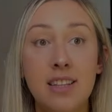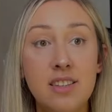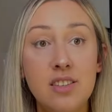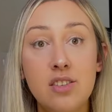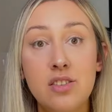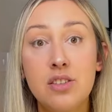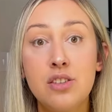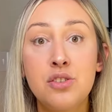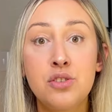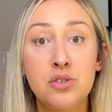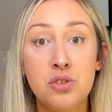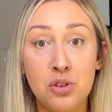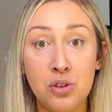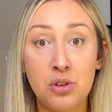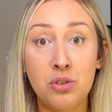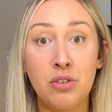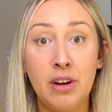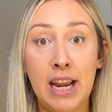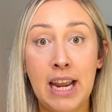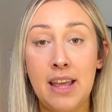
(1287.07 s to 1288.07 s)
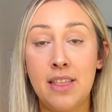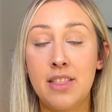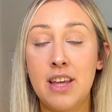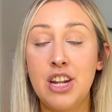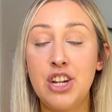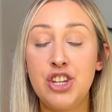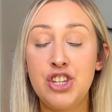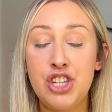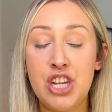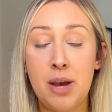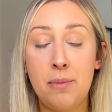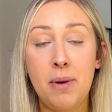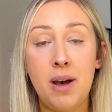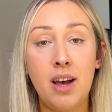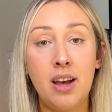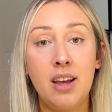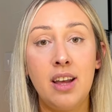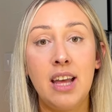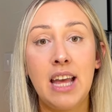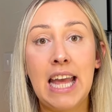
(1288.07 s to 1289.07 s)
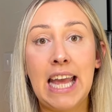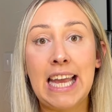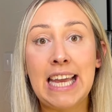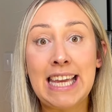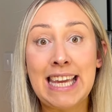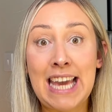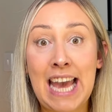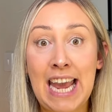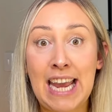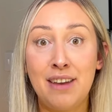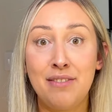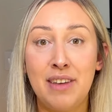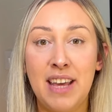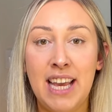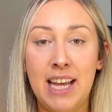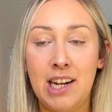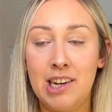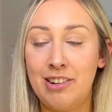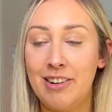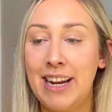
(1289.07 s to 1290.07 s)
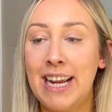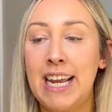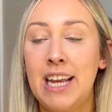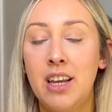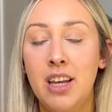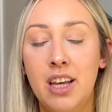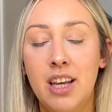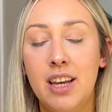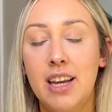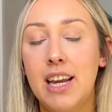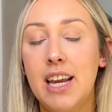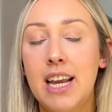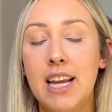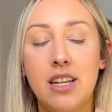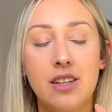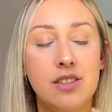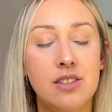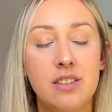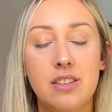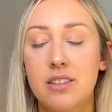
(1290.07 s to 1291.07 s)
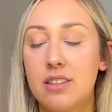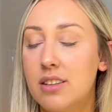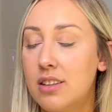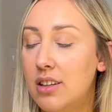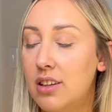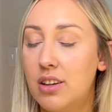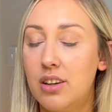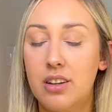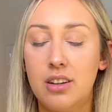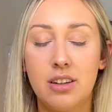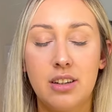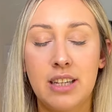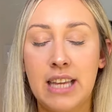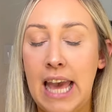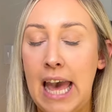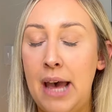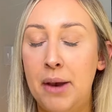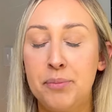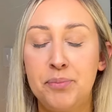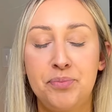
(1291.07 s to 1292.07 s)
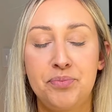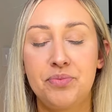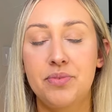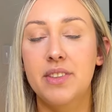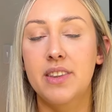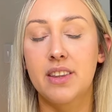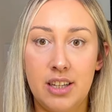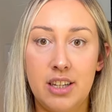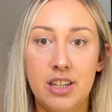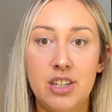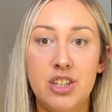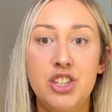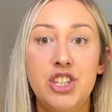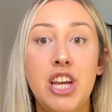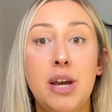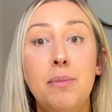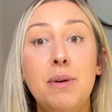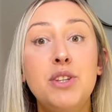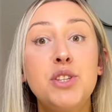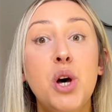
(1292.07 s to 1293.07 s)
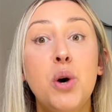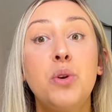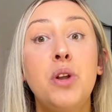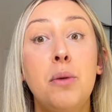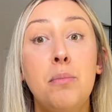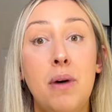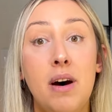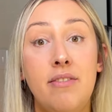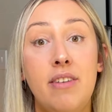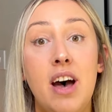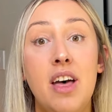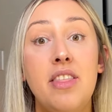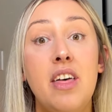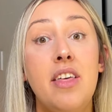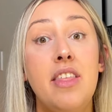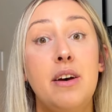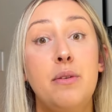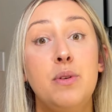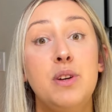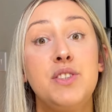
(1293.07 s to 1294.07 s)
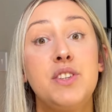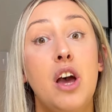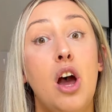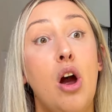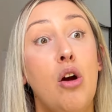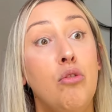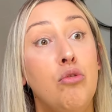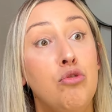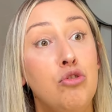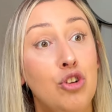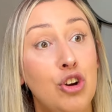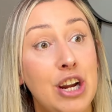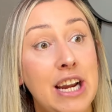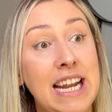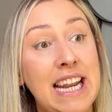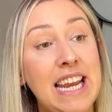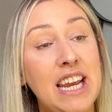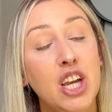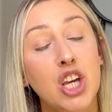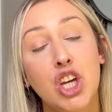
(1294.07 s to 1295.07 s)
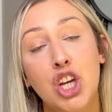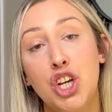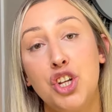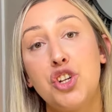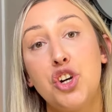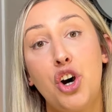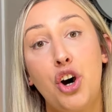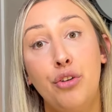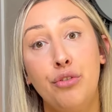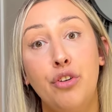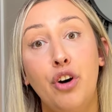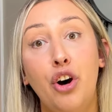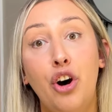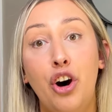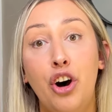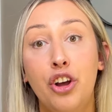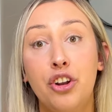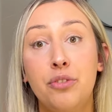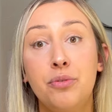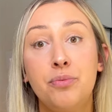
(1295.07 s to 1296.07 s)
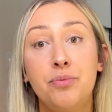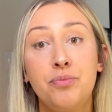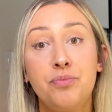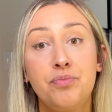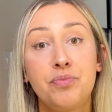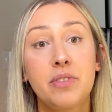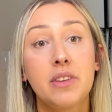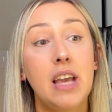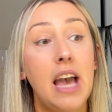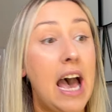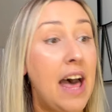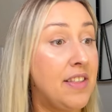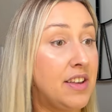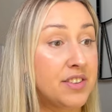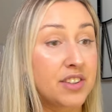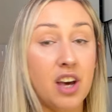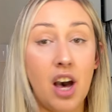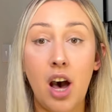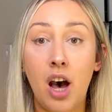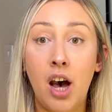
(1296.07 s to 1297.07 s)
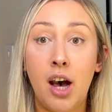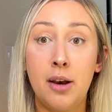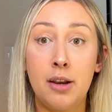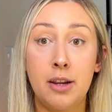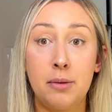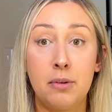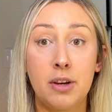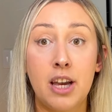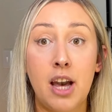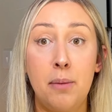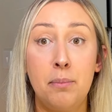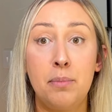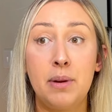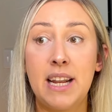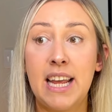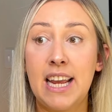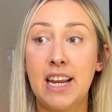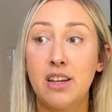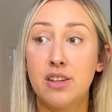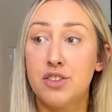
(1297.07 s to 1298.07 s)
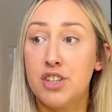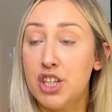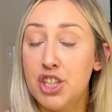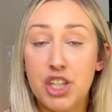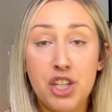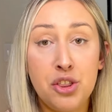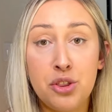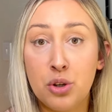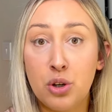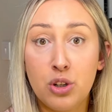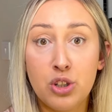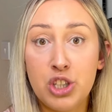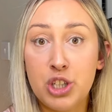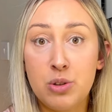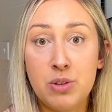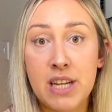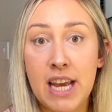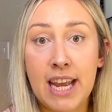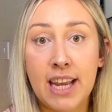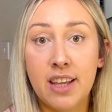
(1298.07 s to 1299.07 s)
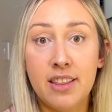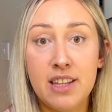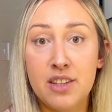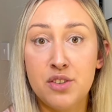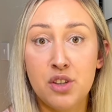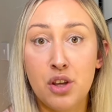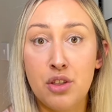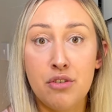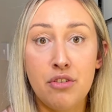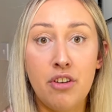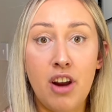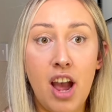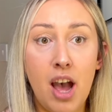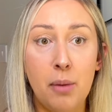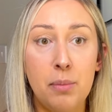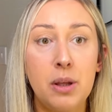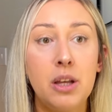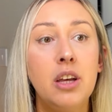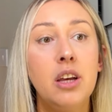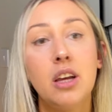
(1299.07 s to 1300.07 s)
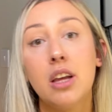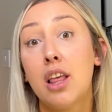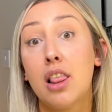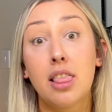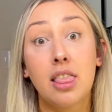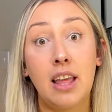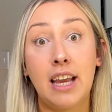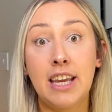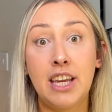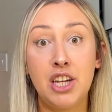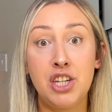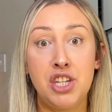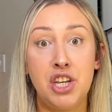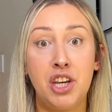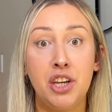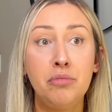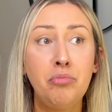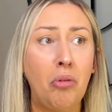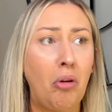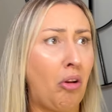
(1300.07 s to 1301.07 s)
this is a story that Jemma gave Hillary. It's, yeah. Jemma told her mother that there was a really good offer on at this car hire company, so she thought she would take this offer up, like you do.